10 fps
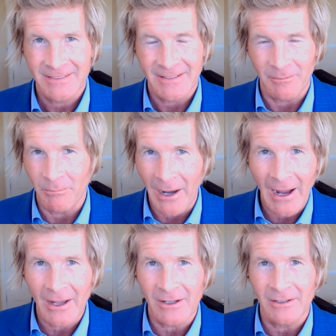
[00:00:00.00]
and
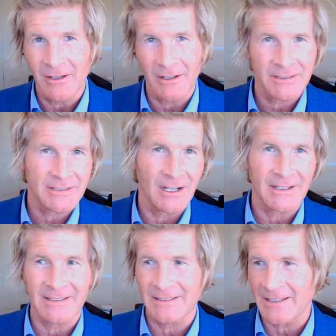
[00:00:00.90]
bile all
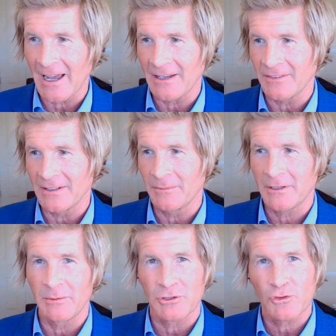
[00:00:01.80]
stuck inside of it. It
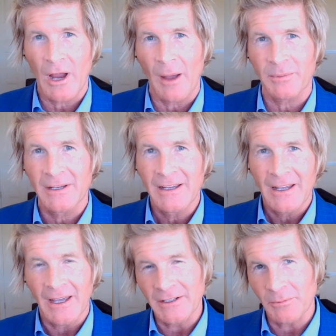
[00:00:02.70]
could be trapped
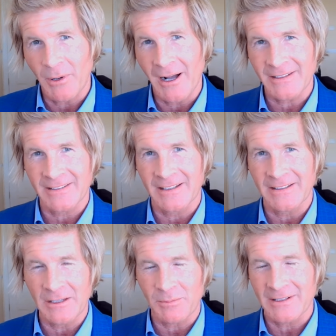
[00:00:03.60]
and deposited
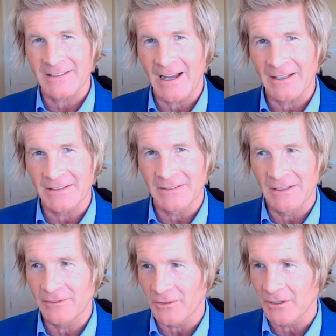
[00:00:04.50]
deep inside the
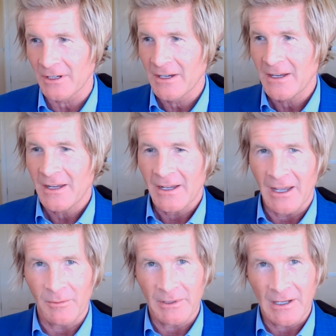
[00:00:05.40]
liver
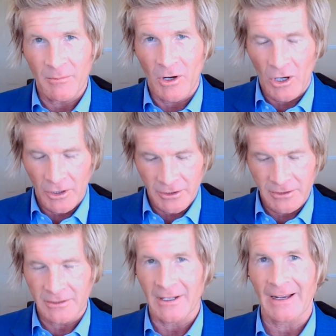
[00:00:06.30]
and become
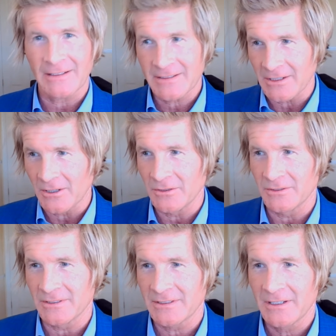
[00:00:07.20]
hardened like
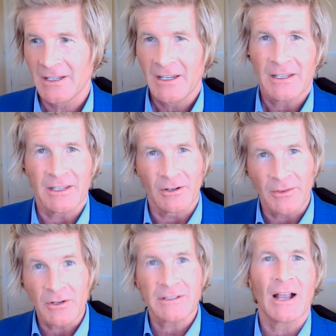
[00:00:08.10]
stones. You know,
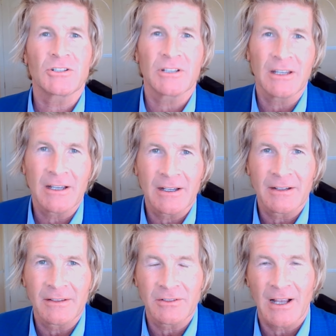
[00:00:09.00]
there's actually
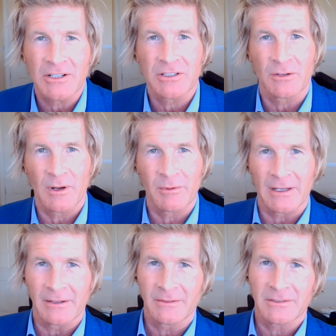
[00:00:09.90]
a
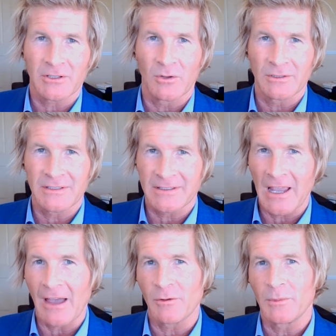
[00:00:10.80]
remedy. So this is
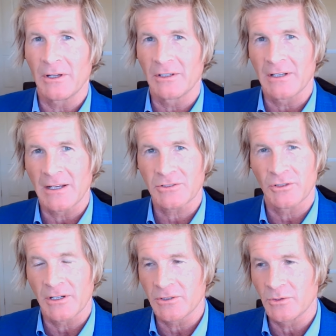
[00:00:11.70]
Gavin Mehl, and I
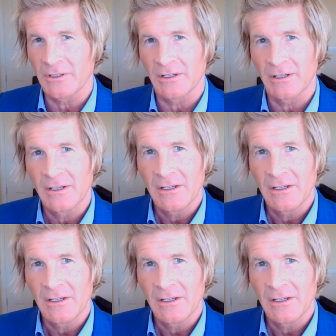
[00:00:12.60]
started doing a